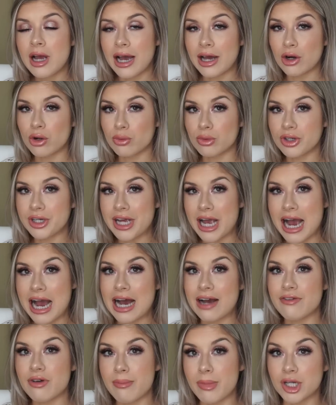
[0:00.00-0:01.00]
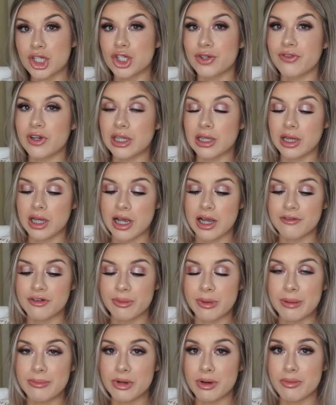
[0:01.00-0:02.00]
I don't really have much of it left,
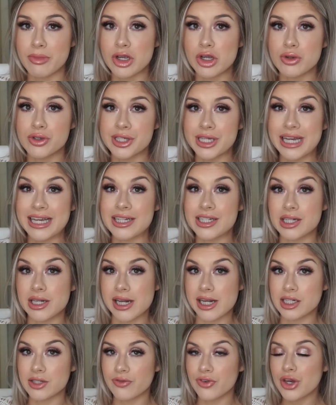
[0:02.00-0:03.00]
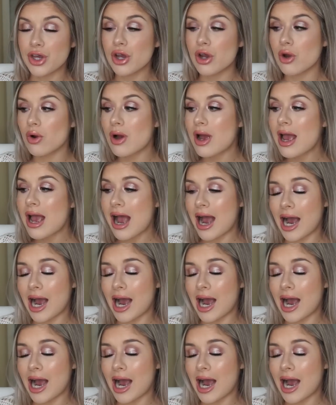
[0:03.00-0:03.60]
but I'm gonna be using it in today's video.